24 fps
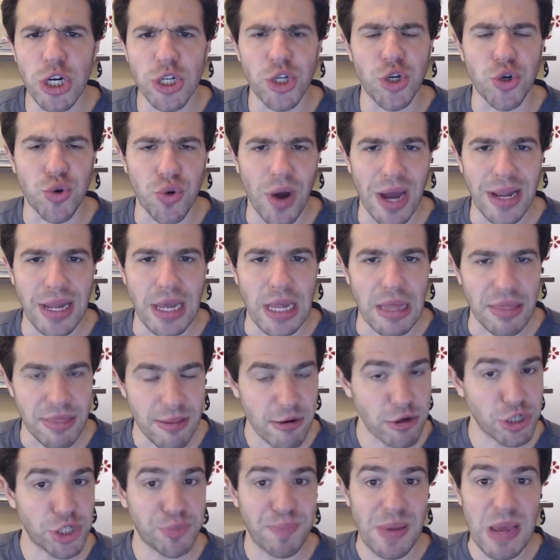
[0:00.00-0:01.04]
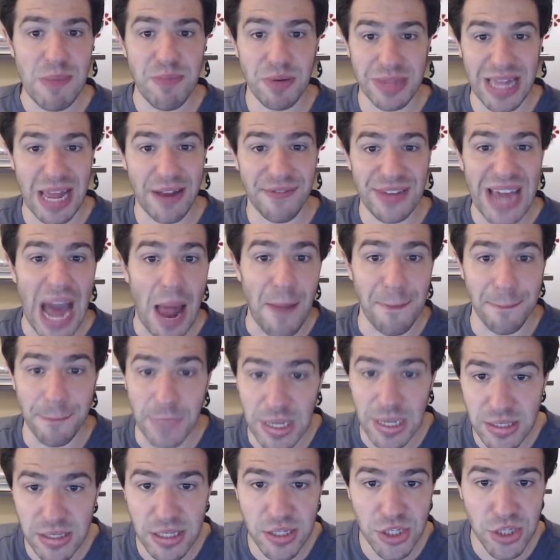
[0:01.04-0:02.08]
credit. There's people that have gotten
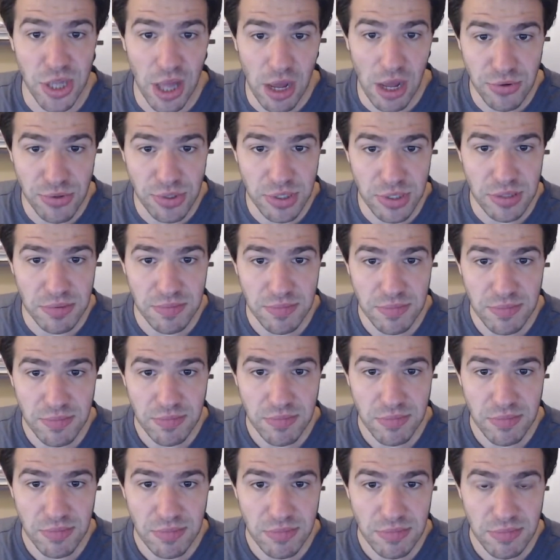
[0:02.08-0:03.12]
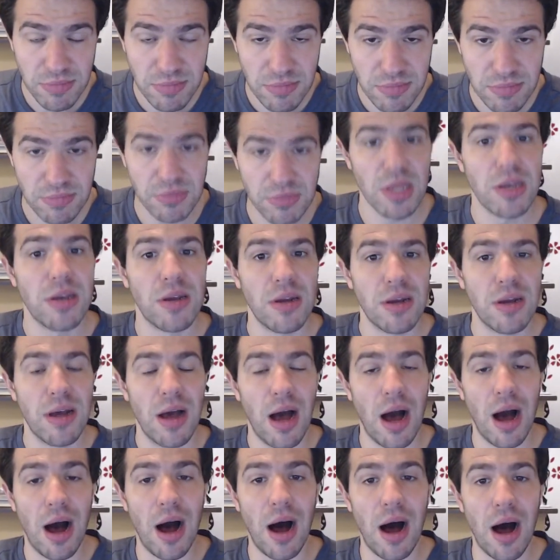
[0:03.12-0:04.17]
business loans.
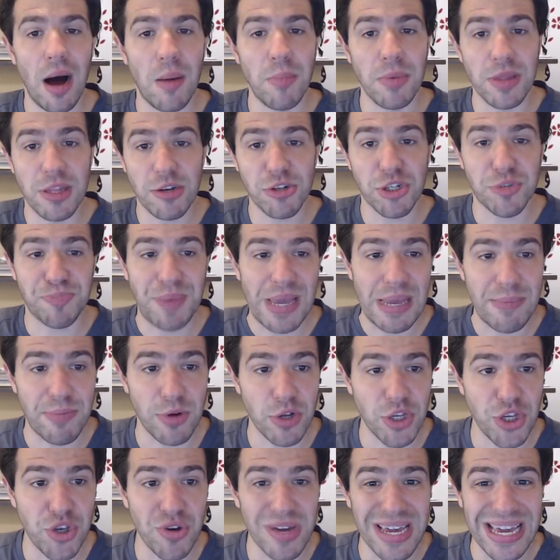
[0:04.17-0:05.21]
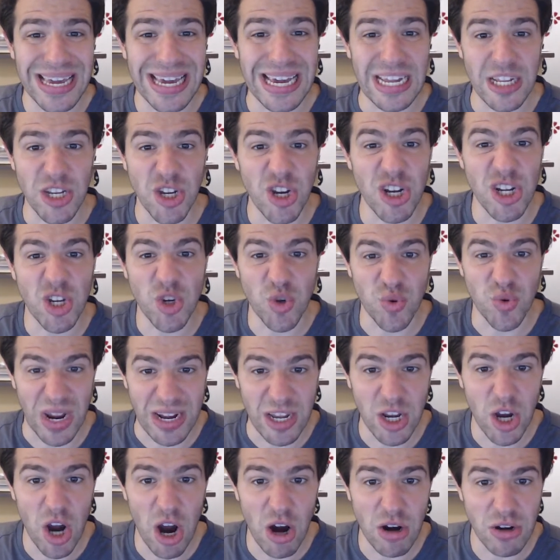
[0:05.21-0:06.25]
There's people you can get good credit
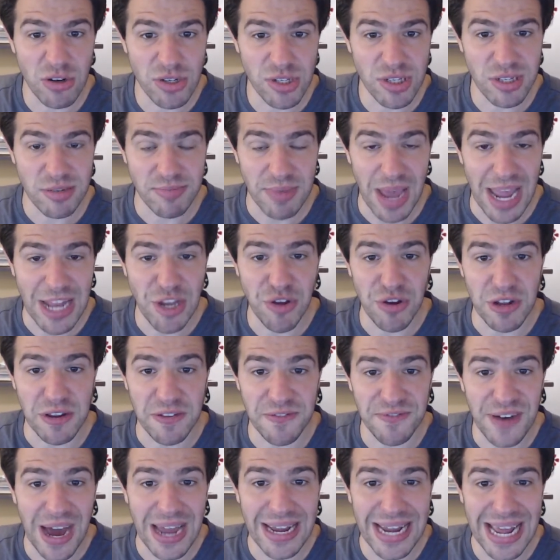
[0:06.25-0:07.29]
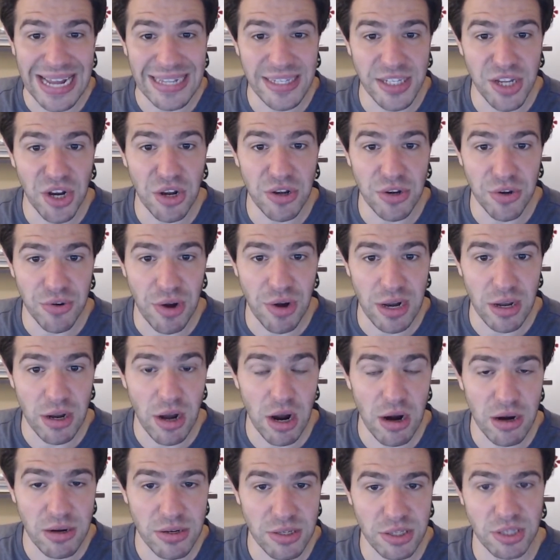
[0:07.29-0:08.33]
cards and you could finance it on credit
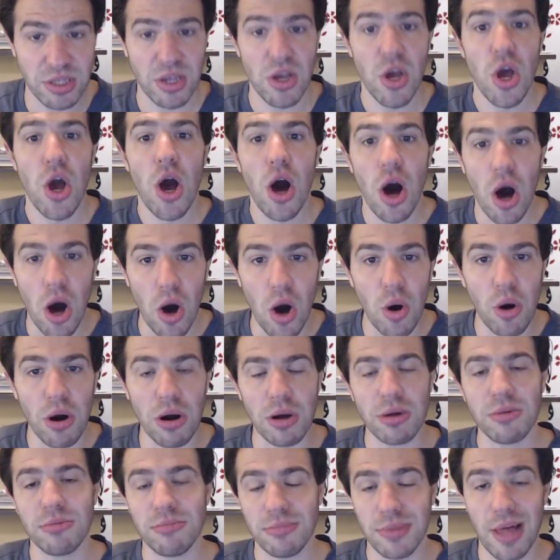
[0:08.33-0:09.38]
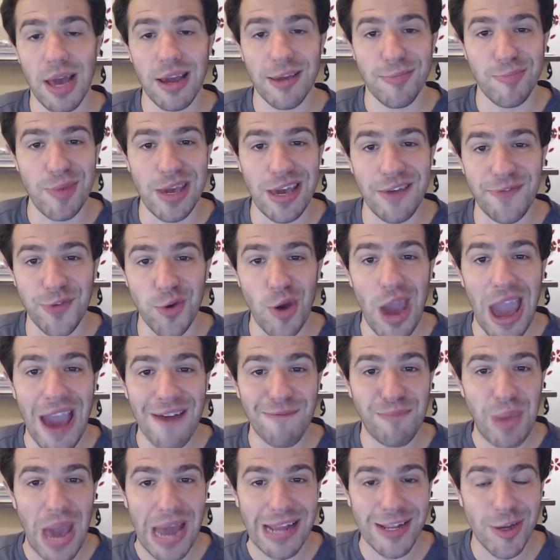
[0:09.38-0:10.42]
cards. Or, like me, if you have
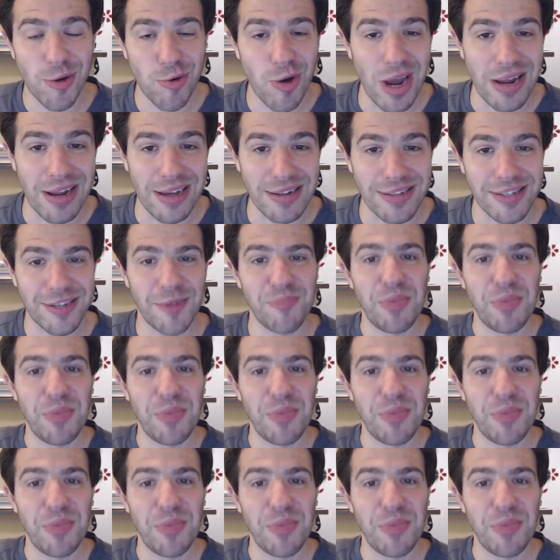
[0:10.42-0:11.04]
bad credit,